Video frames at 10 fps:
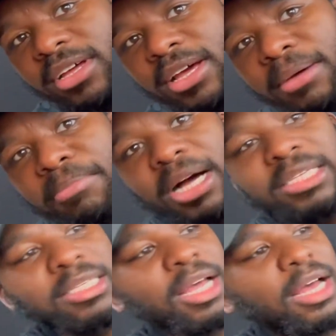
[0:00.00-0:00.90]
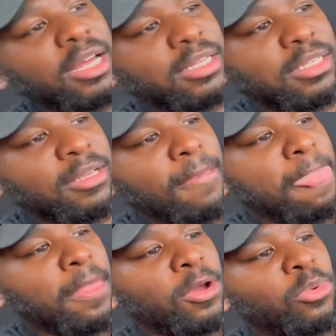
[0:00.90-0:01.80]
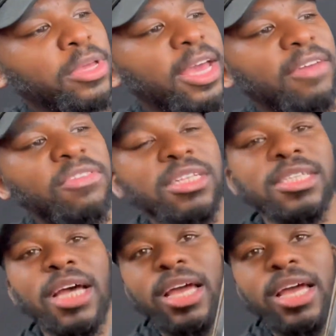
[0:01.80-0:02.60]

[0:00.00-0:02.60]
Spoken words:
my size. We have the Saya